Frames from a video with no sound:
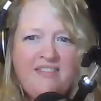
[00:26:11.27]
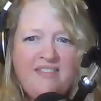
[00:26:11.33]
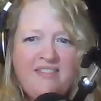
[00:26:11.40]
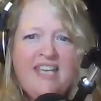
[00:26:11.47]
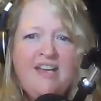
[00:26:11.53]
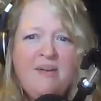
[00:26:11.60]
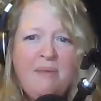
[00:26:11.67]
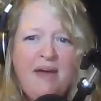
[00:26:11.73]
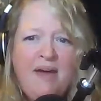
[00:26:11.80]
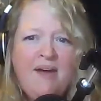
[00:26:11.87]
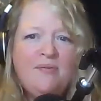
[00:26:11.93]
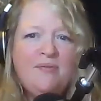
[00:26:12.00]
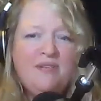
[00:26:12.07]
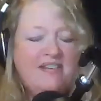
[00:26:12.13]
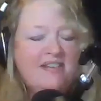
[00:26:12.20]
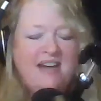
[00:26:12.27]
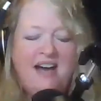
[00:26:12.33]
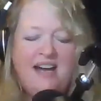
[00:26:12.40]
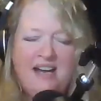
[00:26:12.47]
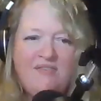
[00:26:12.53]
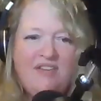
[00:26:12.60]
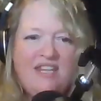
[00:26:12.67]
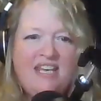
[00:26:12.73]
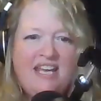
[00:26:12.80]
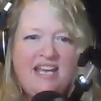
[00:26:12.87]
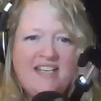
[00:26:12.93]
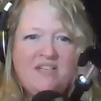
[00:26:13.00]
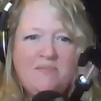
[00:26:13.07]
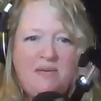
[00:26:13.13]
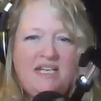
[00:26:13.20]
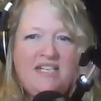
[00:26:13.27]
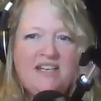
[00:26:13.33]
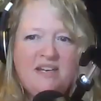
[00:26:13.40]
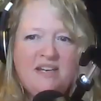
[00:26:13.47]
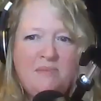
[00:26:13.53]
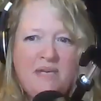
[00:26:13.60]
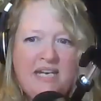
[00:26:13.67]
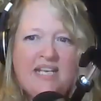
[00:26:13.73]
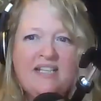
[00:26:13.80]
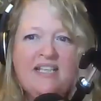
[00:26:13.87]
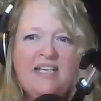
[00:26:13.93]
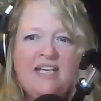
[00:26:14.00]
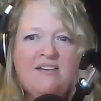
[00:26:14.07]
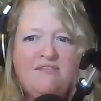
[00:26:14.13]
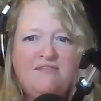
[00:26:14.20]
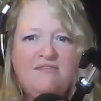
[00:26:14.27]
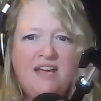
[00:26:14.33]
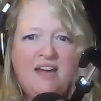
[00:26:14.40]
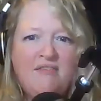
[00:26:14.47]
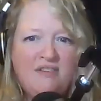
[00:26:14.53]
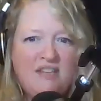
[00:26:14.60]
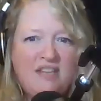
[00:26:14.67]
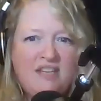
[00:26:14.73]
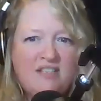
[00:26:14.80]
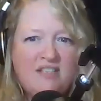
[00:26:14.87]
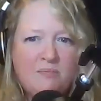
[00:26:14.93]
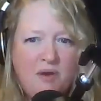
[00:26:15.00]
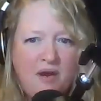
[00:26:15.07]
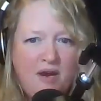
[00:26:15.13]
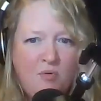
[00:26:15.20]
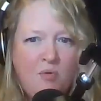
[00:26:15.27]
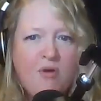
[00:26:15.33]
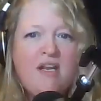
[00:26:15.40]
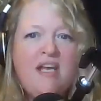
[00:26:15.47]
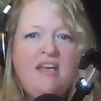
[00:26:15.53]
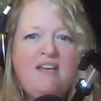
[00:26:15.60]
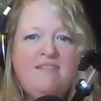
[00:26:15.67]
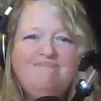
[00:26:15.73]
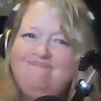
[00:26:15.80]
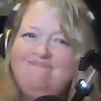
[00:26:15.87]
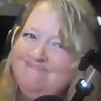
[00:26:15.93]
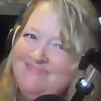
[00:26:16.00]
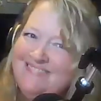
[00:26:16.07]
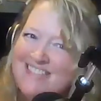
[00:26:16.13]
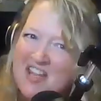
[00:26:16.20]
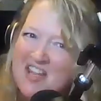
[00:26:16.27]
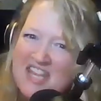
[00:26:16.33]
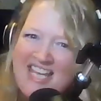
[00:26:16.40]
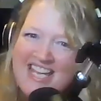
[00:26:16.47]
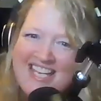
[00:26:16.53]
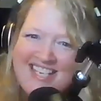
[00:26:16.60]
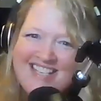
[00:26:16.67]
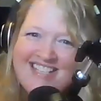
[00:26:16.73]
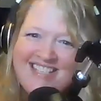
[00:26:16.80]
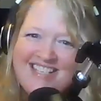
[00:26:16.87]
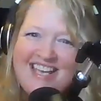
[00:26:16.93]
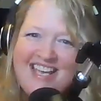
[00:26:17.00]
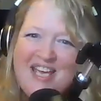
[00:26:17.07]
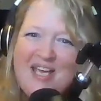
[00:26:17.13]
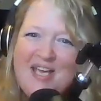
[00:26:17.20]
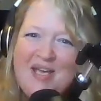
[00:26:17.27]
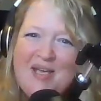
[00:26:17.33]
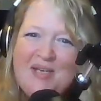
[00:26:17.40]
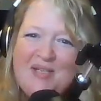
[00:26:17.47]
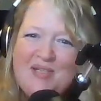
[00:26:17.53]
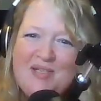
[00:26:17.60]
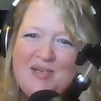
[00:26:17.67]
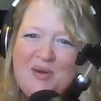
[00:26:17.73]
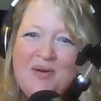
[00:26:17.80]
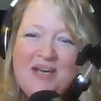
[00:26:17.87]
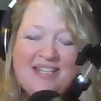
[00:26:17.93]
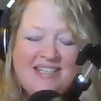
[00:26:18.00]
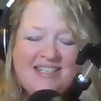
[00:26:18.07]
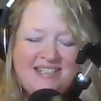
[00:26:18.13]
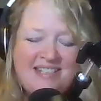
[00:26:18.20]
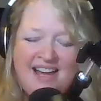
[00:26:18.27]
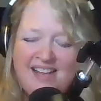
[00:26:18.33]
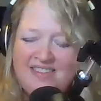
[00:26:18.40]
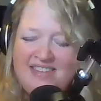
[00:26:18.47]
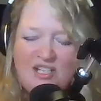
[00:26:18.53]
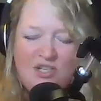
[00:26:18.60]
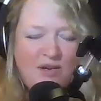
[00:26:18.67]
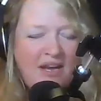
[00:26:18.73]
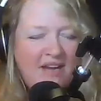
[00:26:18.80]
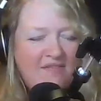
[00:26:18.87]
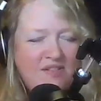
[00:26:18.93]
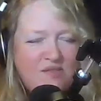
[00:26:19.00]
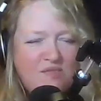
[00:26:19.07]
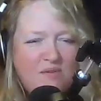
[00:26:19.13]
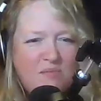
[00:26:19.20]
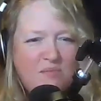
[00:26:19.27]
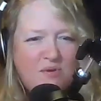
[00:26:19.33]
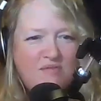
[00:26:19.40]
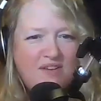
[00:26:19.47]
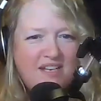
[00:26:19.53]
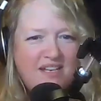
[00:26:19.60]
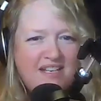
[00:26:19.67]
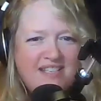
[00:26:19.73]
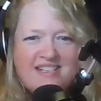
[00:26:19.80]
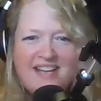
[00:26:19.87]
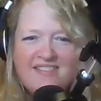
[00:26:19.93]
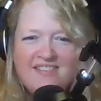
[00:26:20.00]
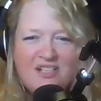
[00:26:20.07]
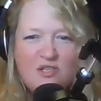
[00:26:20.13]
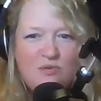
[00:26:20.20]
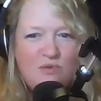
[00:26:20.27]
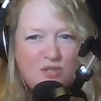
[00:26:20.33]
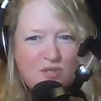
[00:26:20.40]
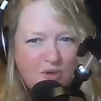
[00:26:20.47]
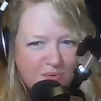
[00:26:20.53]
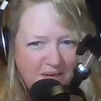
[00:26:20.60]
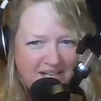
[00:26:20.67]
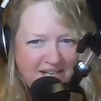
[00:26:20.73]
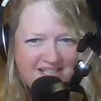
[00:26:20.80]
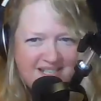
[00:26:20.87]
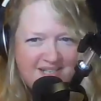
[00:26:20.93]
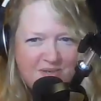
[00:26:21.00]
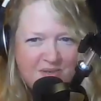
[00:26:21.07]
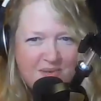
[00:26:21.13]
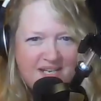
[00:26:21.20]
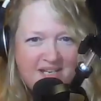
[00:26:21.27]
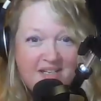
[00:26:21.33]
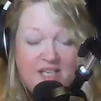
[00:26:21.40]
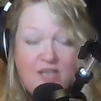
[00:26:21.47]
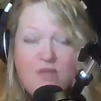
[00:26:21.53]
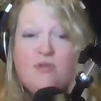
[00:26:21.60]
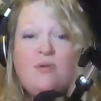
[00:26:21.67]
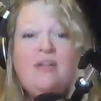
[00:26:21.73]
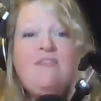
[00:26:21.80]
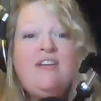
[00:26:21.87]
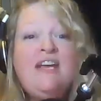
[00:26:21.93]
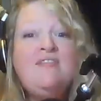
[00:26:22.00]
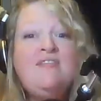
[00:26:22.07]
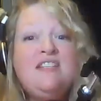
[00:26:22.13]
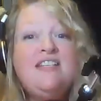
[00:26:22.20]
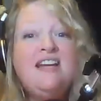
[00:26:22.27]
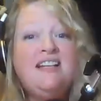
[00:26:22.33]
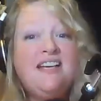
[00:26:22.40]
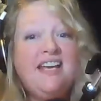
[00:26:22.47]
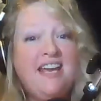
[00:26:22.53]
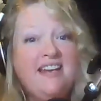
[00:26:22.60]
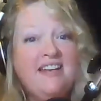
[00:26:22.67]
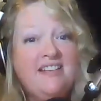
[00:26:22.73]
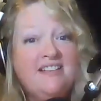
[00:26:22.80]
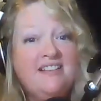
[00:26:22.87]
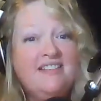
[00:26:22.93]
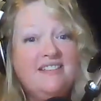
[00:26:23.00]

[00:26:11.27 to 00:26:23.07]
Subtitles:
think about not everything has to be done immediately. If everything's a priority, nothing is. So it's not that you have to remove it. It's not that you don't get to do it. You don't even have to delegate it,